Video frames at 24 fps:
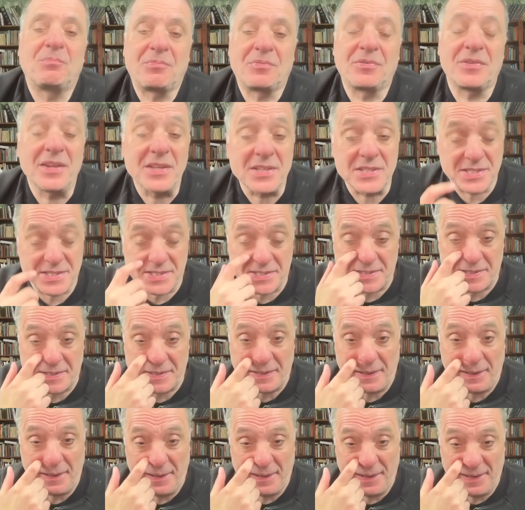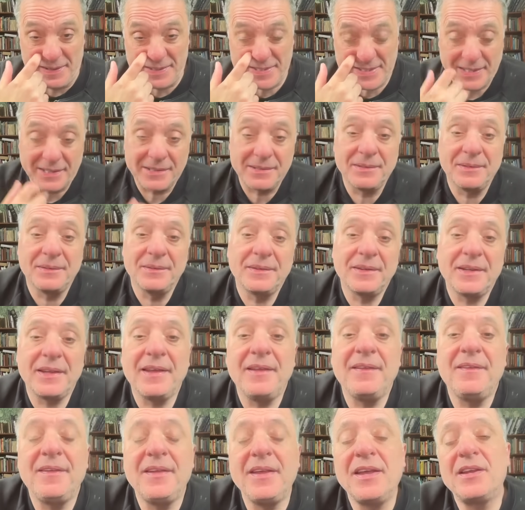this article
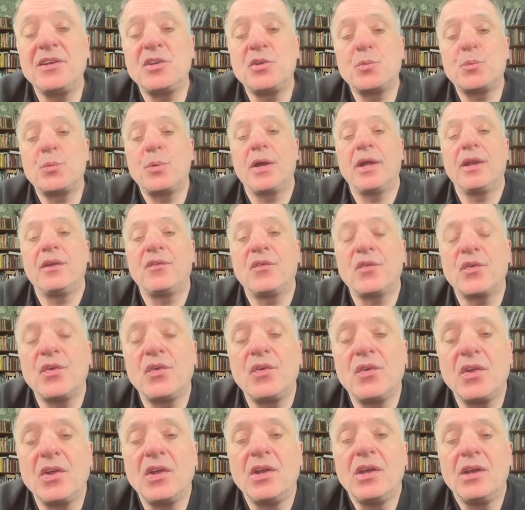in The Independent.